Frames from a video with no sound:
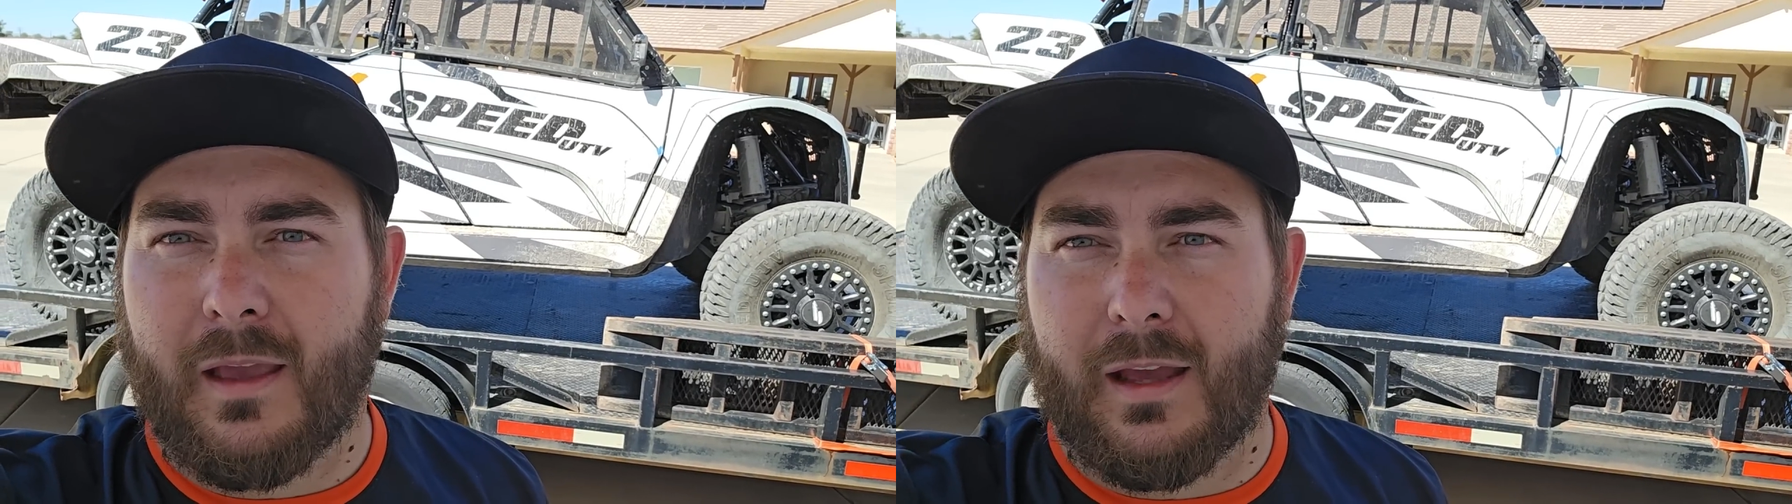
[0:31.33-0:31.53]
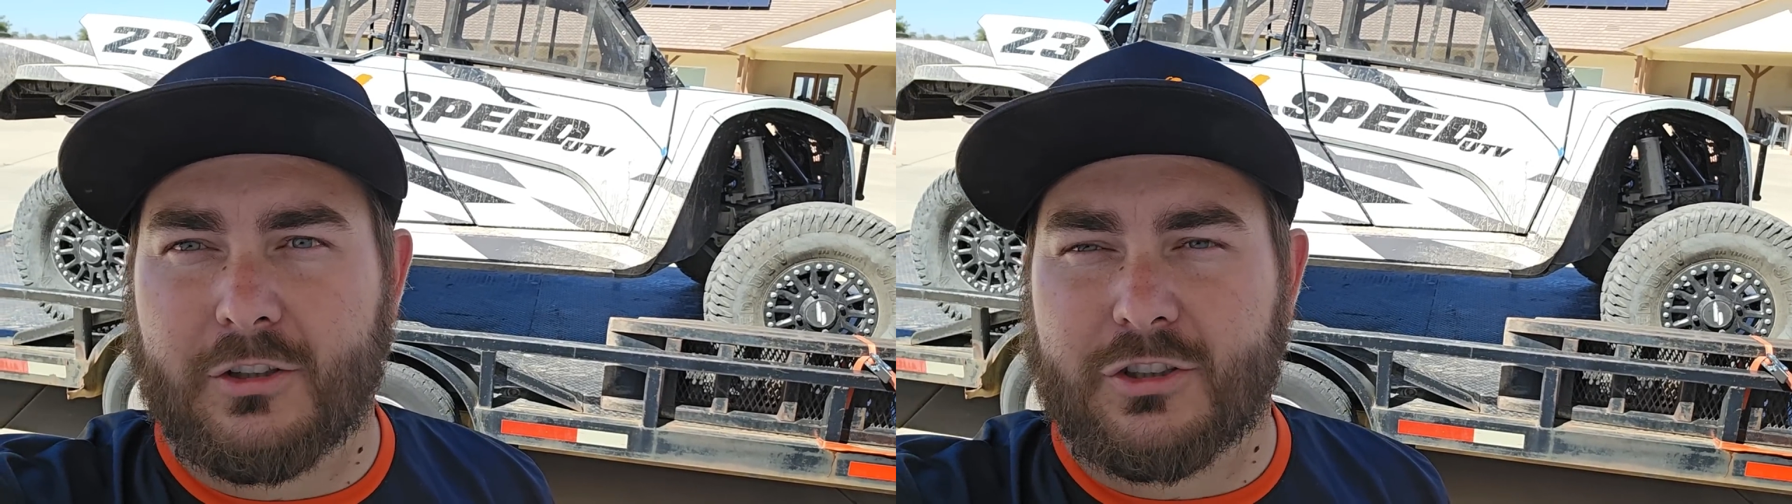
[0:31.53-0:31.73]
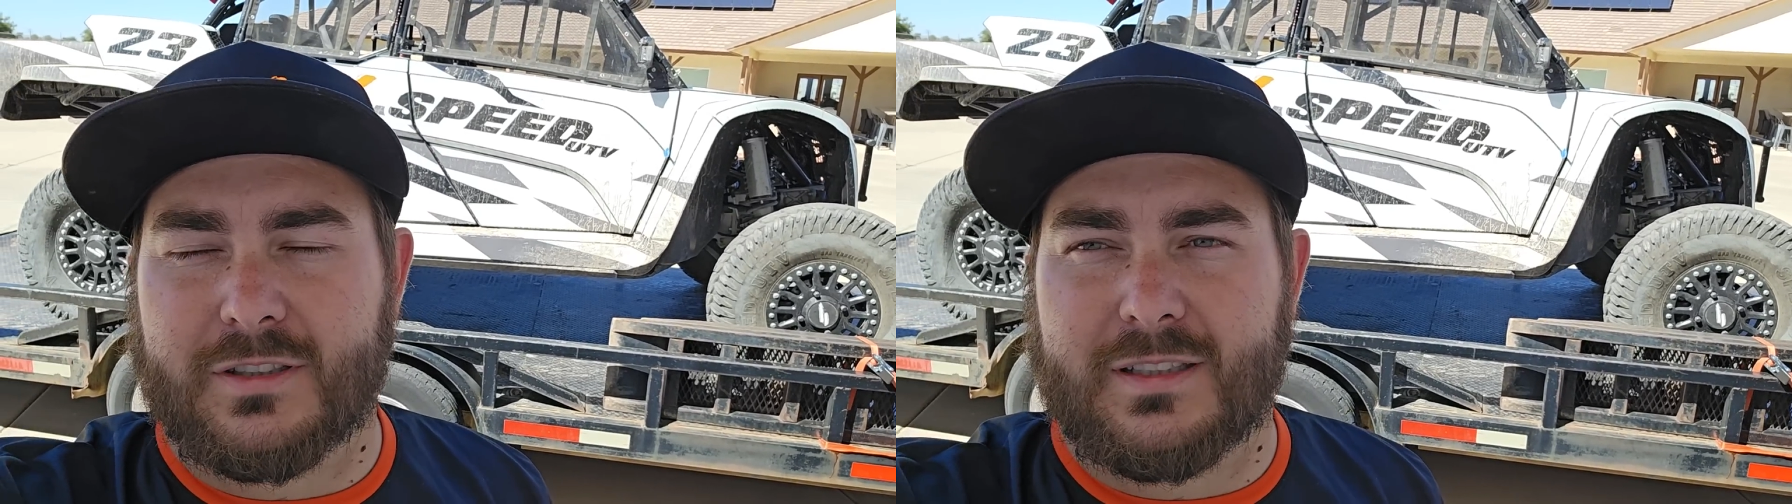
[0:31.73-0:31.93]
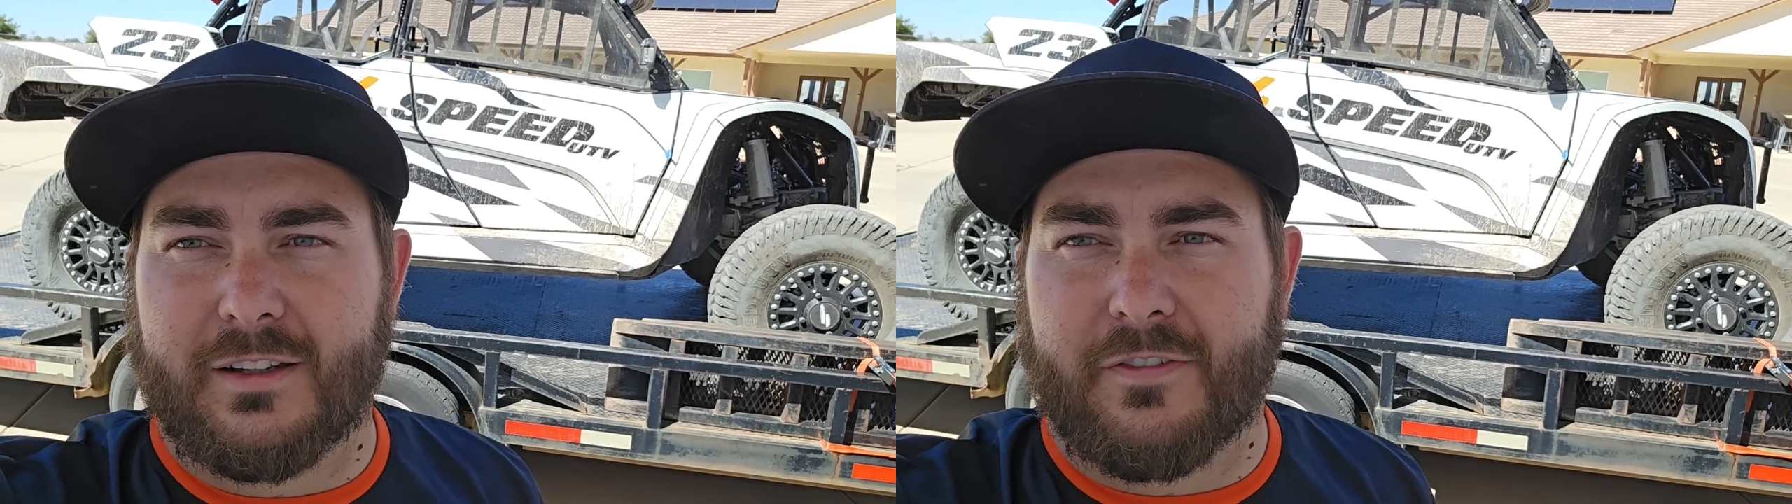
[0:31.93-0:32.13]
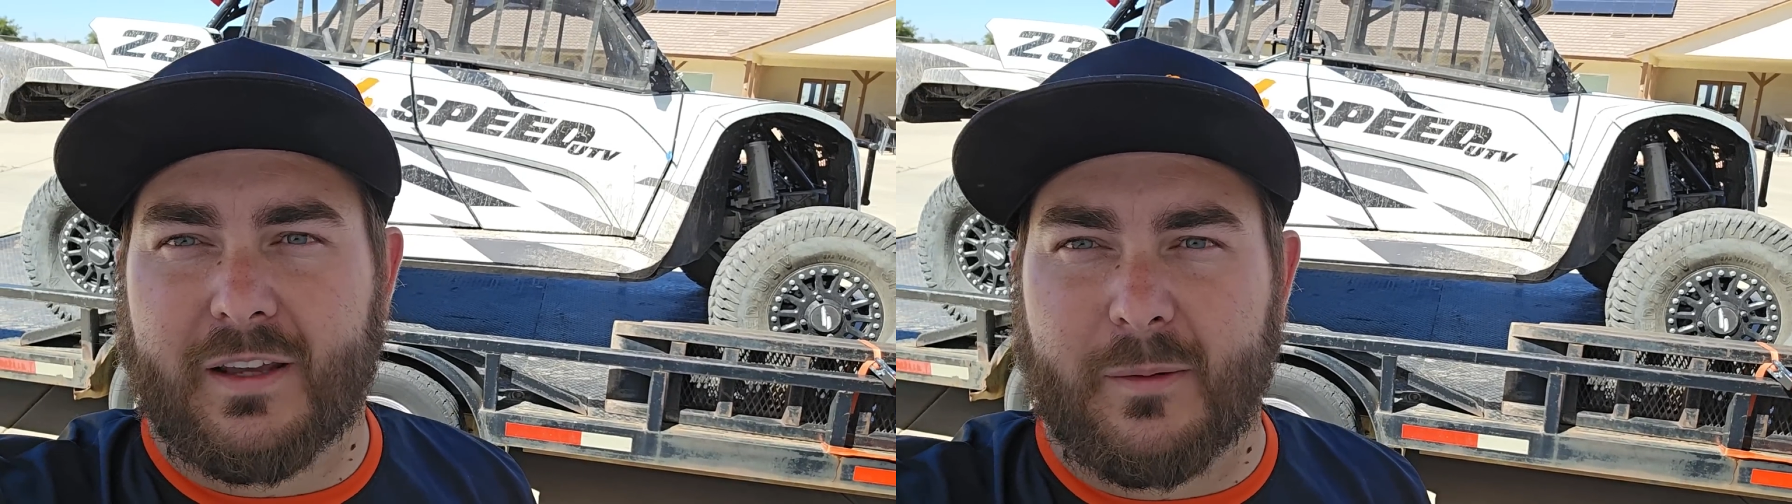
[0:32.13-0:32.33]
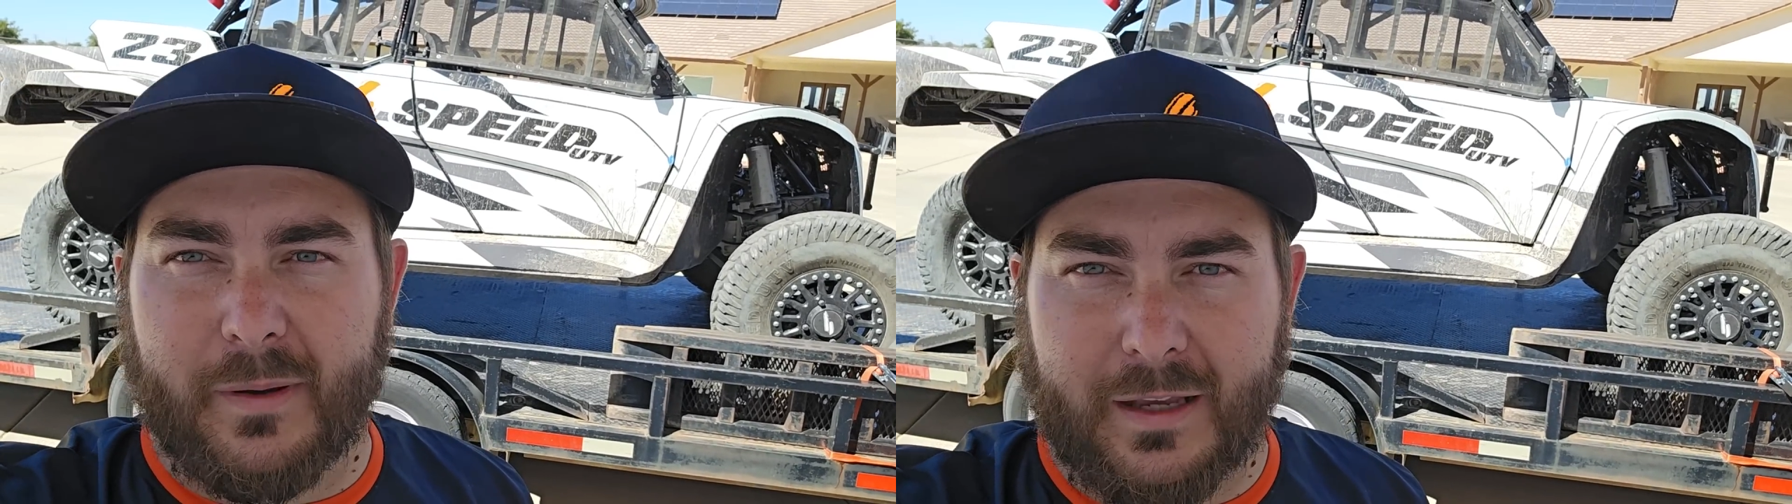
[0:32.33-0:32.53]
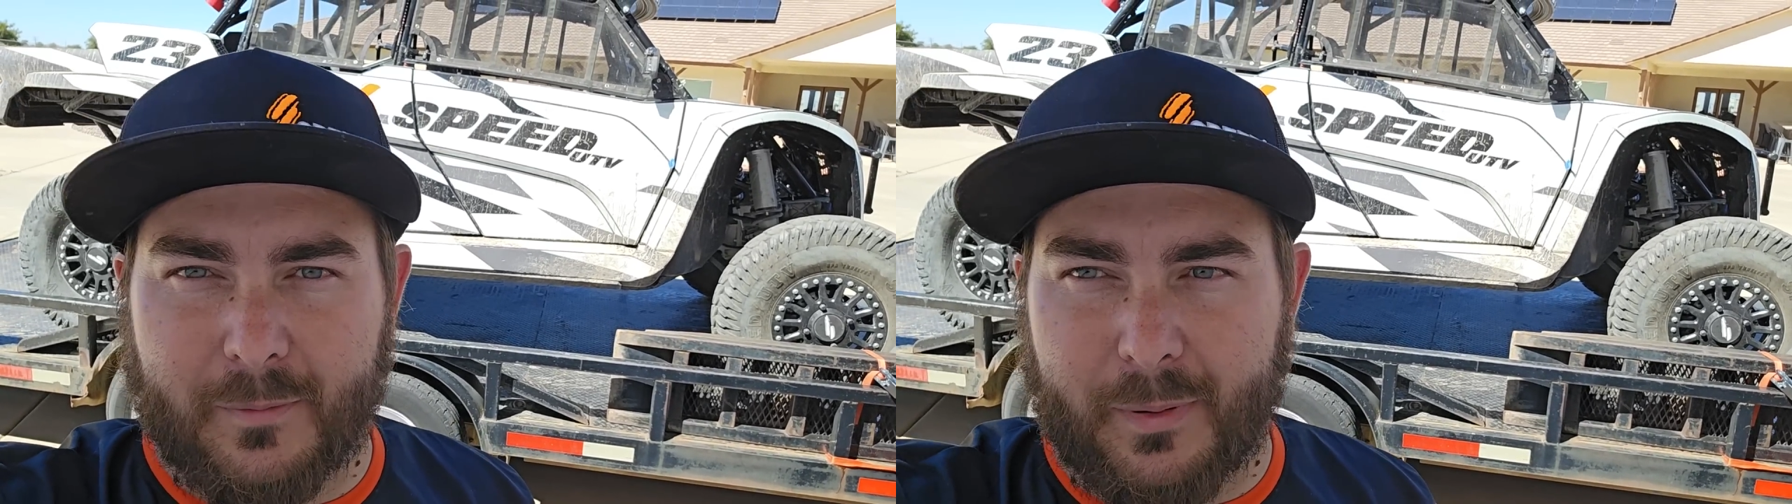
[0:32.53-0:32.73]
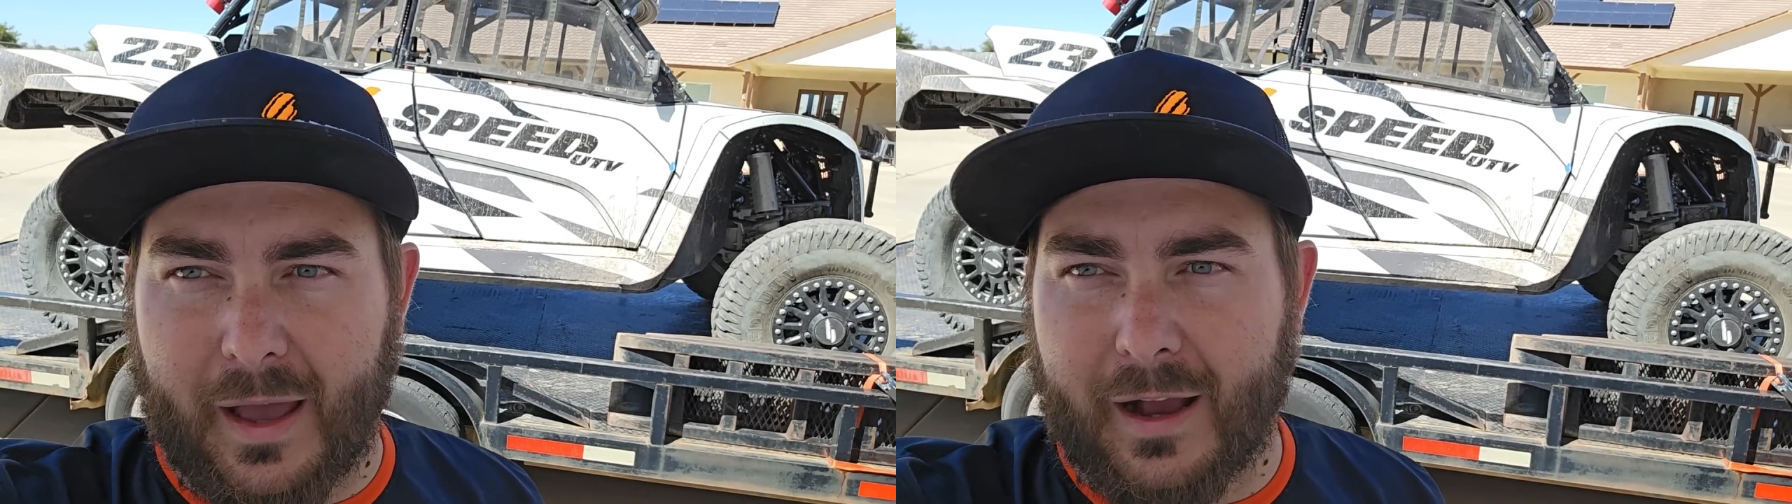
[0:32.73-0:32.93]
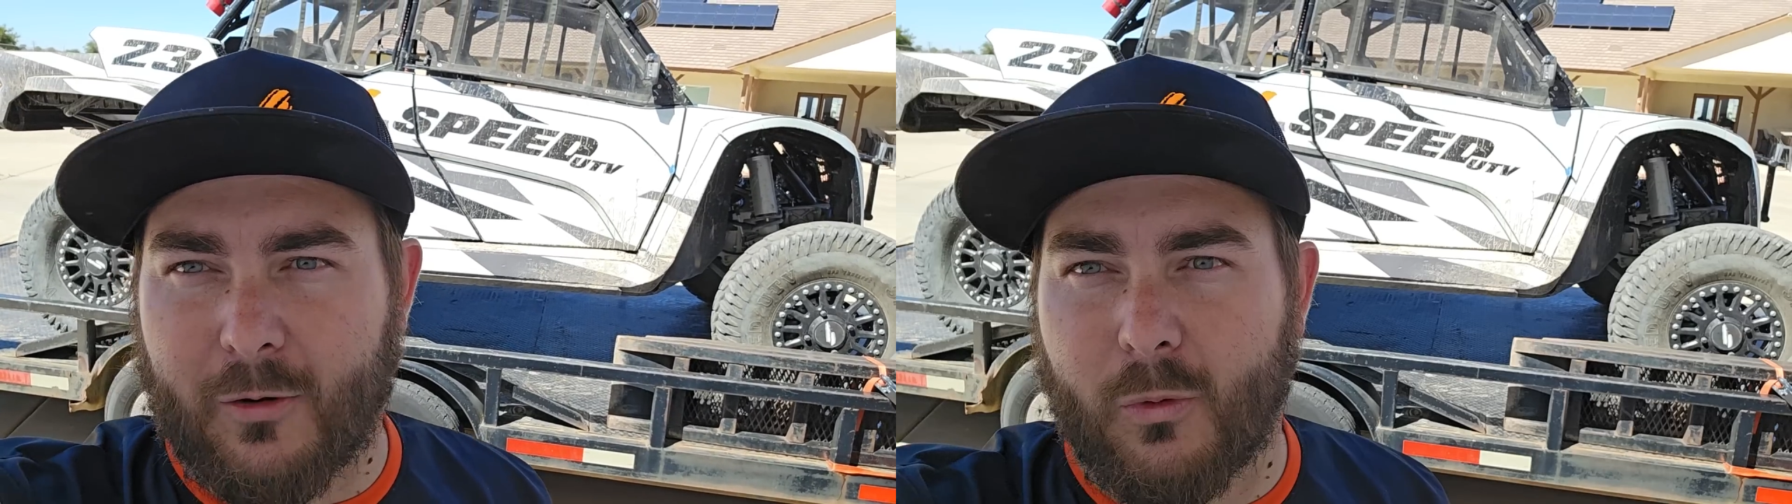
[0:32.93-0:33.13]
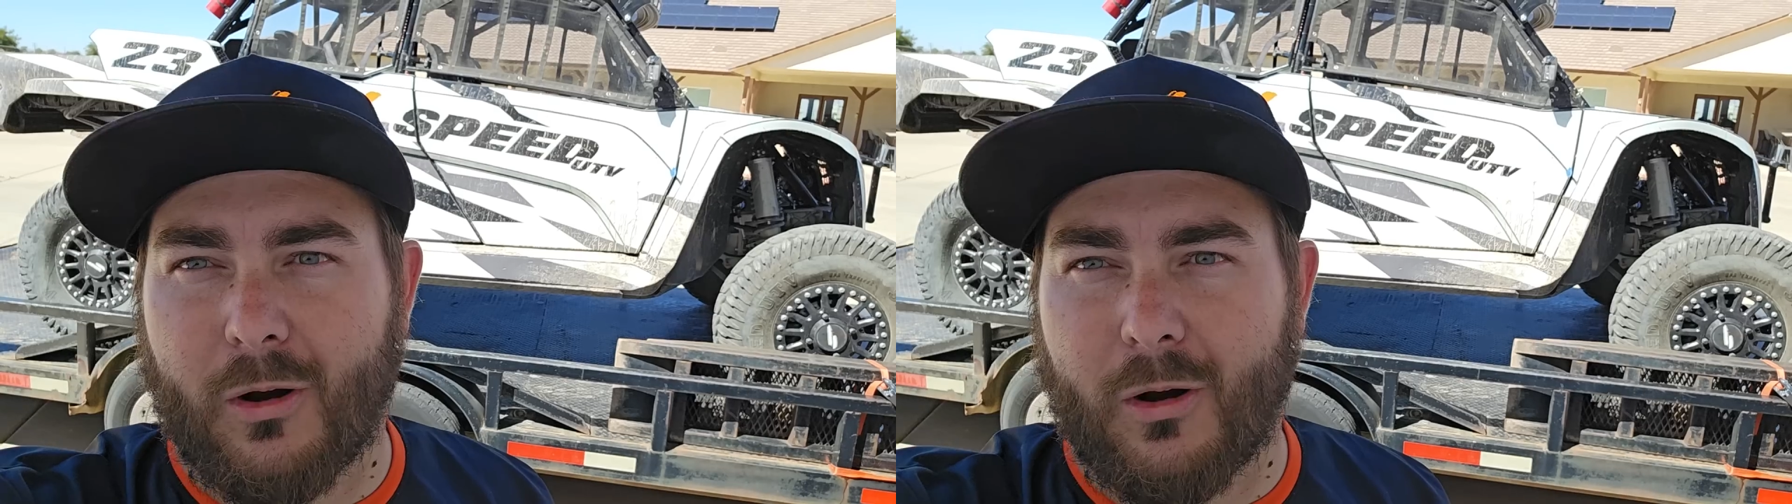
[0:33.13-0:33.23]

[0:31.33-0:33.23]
and just see if he can make it back.